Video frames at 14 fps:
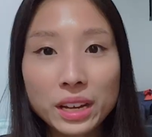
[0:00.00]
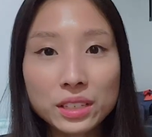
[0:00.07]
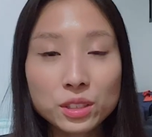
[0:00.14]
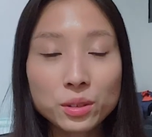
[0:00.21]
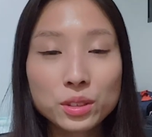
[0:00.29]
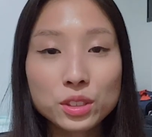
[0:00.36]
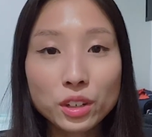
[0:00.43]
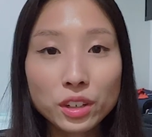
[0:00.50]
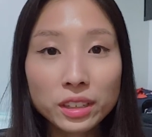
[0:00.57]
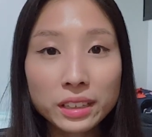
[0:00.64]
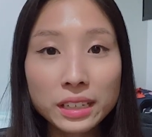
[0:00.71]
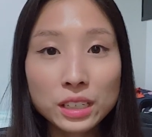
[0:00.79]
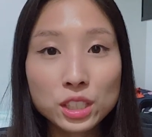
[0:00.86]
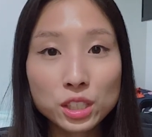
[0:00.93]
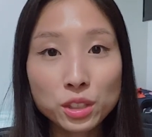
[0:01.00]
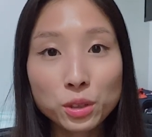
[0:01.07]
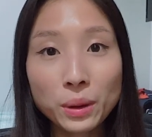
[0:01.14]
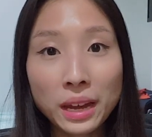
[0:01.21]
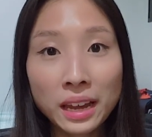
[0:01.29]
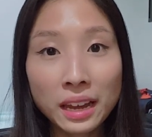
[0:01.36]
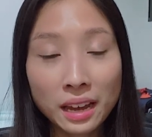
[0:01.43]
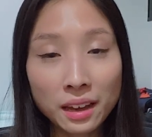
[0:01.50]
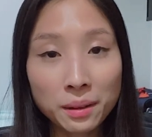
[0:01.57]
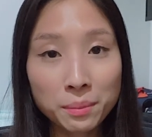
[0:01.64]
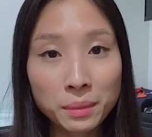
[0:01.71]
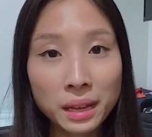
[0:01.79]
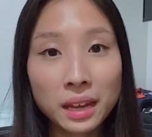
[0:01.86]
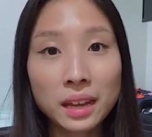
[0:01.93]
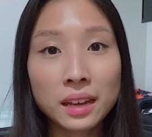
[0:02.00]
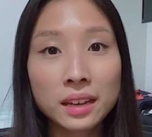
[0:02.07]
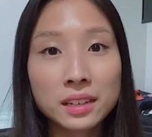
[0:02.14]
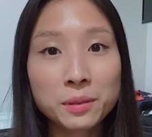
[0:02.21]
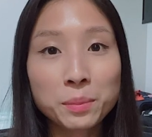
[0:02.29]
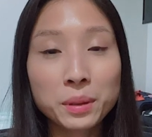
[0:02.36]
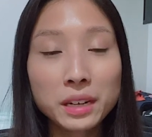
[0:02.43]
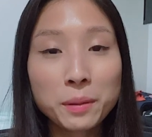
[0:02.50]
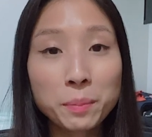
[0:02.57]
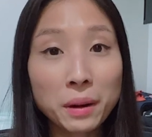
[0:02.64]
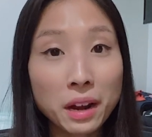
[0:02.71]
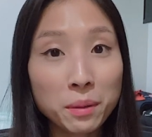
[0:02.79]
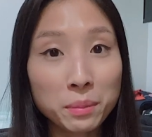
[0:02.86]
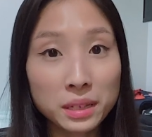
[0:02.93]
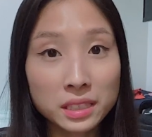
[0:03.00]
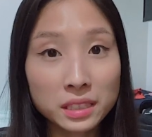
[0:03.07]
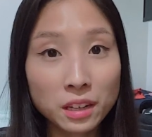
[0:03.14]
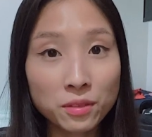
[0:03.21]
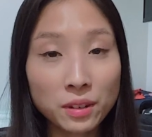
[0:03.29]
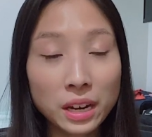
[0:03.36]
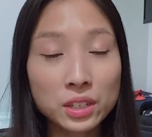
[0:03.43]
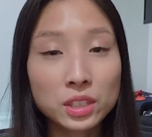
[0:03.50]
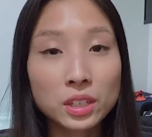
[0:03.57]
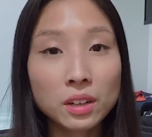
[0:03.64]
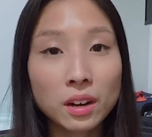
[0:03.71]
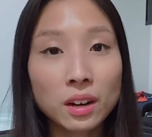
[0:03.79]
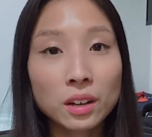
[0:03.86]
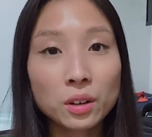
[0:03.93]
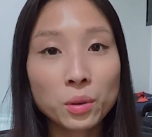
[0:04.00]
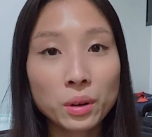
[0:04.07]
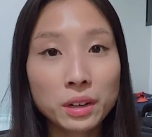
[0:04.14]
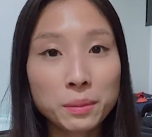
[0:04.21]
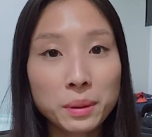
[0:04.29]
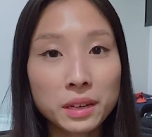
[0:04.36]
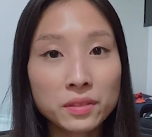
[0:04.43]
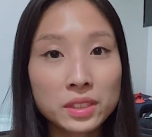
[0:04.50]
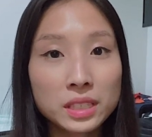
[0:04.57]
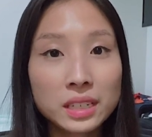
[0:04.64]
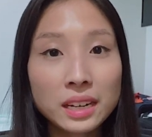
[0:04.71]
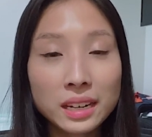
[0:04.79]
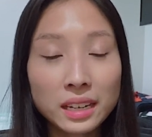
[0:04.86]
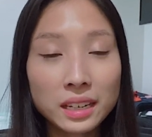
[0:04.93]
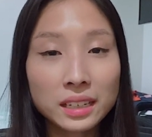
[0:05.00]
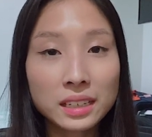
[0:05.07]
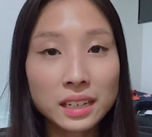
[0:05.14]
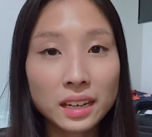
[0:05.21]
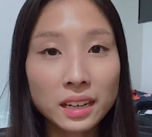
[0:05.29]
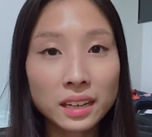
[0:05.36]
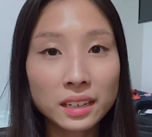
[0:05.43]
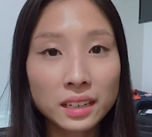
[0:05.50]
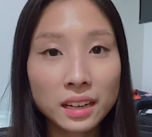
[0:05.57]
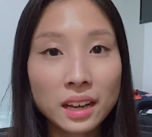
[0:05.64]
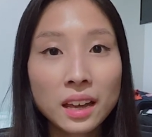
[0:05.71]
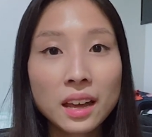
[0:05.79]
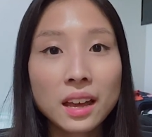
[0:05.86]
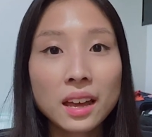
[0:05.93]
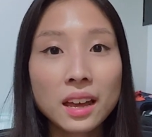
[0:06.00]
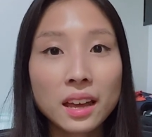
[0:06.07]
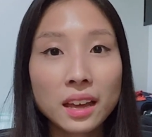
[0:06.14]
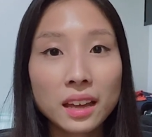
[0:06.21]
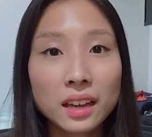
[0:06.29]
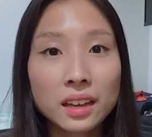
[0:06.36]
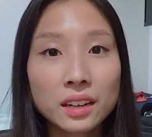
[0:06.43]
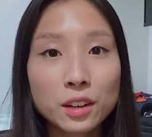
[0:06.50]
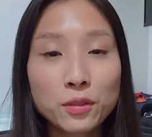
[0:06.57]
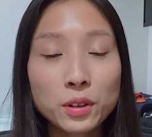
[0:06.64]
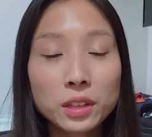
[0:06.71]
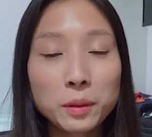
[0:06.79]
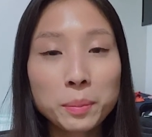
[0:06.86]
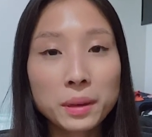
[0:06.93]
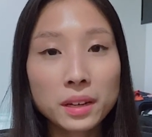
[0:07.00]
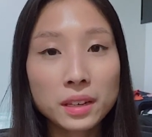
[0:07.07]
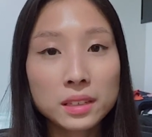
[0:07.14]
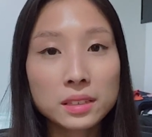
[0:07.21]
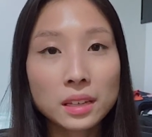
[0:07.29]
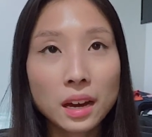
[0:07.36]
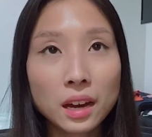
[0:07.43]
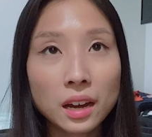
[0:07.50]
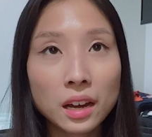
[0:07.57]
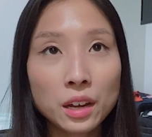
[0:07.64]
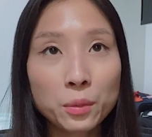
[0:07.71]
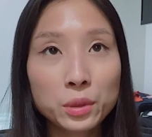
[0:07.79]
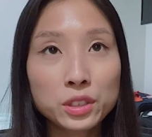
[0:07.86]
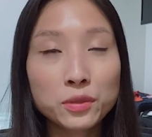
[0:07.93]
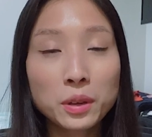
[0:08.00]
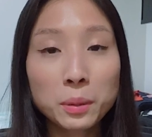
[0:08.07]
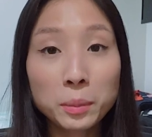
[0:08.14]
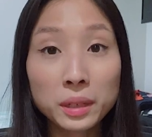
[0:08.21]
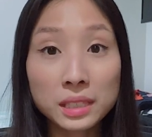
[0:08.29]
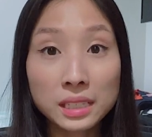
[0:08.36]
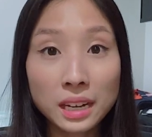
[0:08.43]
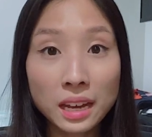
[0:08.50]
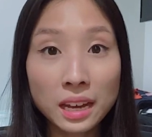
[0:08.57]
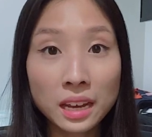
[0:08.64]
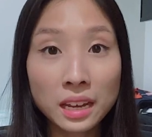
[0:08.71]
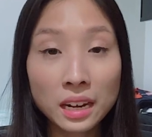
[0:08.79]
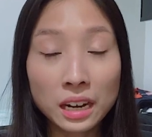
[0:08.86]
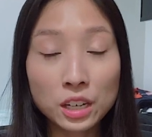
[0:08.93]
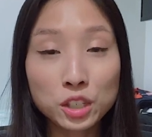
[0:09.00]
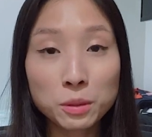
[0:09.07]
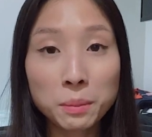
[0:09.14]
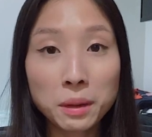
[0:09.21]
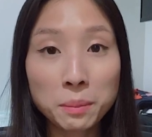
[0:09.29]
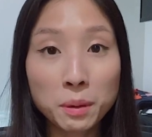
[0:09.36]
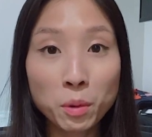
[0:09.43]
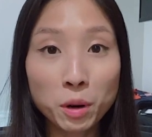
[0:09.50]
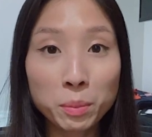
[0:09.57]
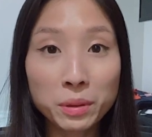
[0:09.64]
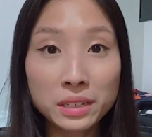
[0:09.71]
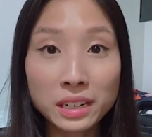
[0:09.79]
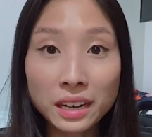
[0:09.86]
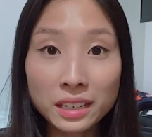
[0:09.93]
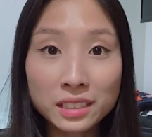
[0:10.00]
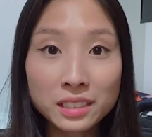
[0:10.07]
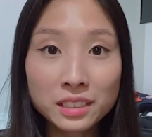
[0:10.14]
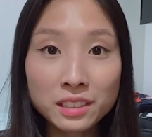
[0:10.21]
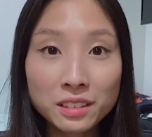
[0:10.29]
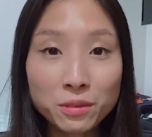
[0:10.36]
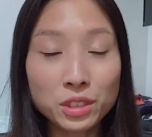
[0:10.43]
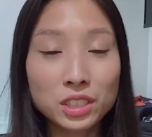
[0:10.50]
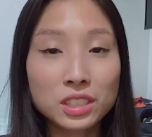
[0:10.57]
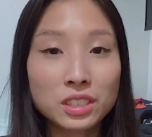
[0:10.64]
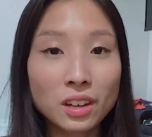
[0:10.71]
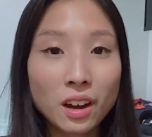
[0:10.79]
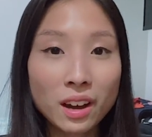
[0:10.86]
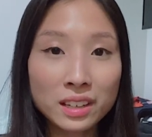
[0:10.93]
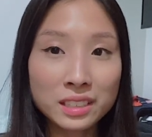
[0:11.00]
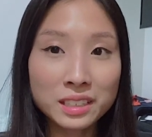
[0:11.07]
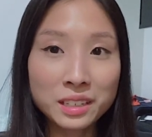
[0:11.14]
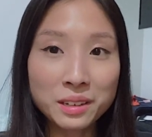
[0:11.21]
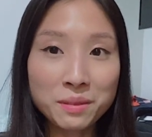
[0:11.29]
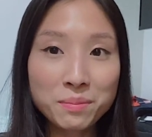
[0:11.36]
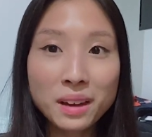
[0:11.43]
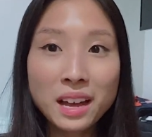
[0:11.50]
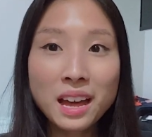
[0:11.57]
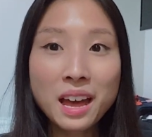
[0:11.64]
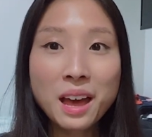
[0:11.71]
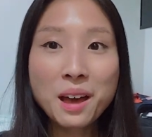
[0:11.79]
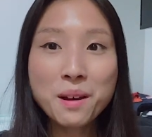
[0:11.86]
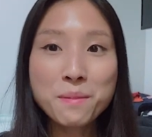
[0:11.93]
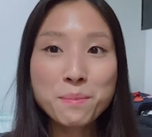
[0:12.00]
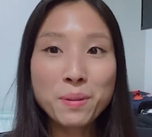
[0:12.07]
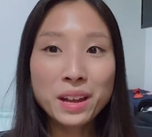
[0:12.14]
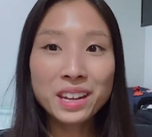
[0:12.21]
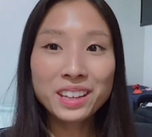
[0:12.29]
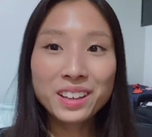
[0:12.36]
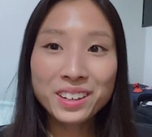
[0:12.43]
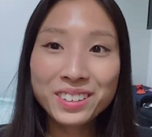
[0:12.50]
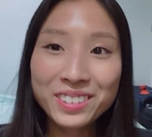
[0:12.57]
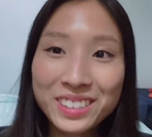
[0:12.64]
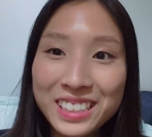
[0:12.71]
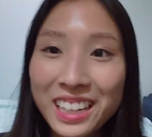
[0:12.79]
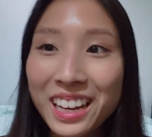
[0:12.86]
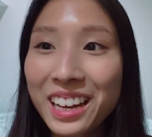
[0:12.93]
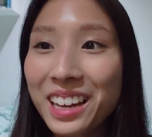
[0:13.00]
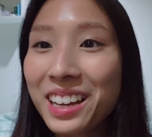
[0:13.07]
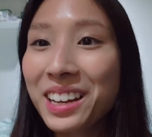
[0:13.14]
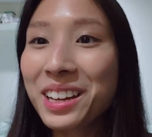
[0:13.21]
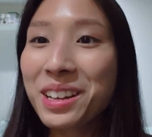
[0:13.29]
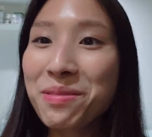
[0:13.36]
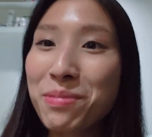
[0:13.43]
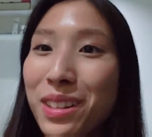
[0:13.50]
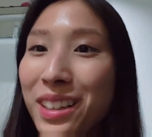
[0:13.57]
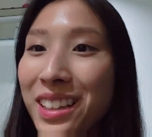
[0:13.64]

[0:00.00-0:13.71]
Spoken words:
so it's currently 2 a.m. and I'm pretty proud of myself. I actually got quite a bit of studying done. And I feel like because I was filming today, it actually made me more productive, which is awesome. But look who's up!